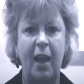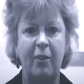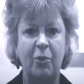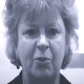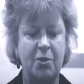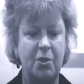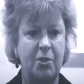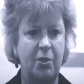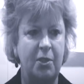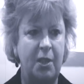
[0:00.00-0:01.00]
And of course, as
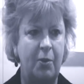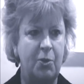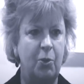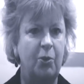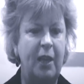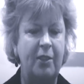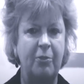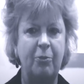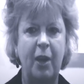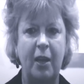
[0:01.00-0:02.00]
soon as I was called out
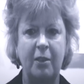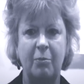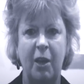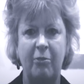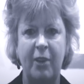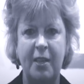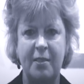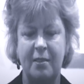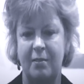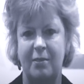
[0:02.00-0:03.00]
the front, my
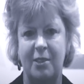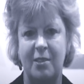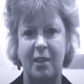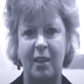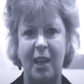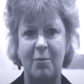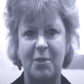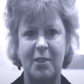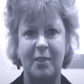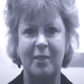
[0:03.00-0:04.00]
face just
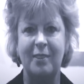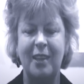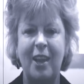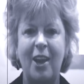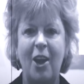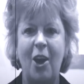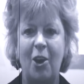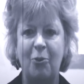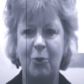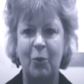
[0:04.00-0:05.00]
collapsed and
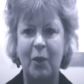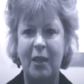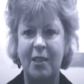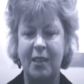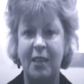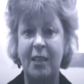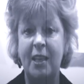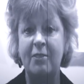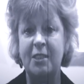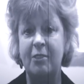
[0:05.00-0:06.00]
off we went. And he
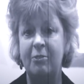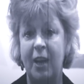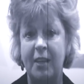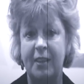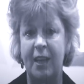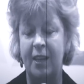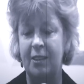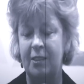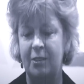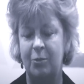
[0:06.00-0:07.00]
never did find out
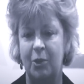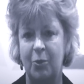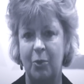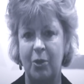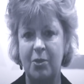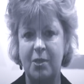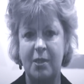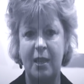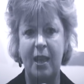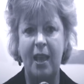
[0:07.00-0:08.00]
what it
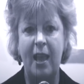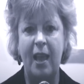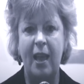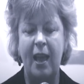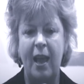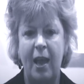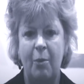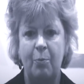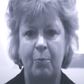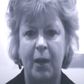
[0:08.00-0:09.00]
was.
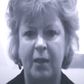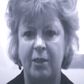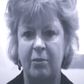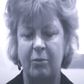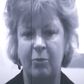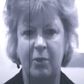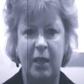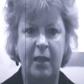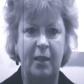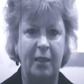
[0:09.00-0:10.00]
But
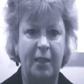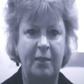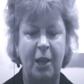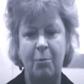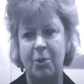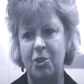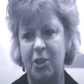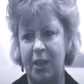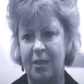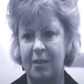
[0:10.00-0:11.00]
he cleaned up and
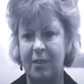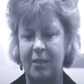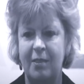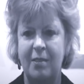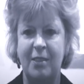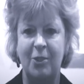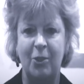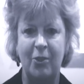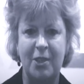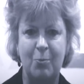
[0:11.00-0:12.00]
checked it and did
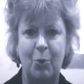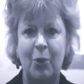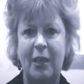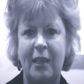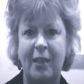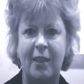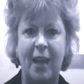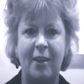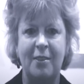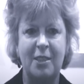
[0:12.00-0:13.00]
all this pulling in and
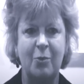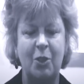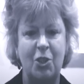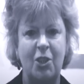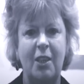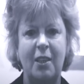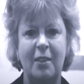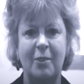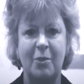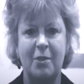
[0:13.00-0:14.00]
out and switching,
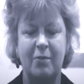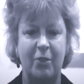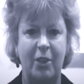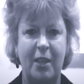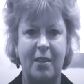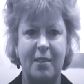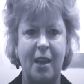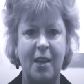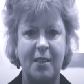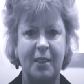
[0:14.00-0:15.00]
and it was very
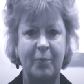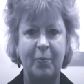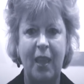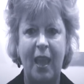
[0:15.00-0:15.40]
exciting.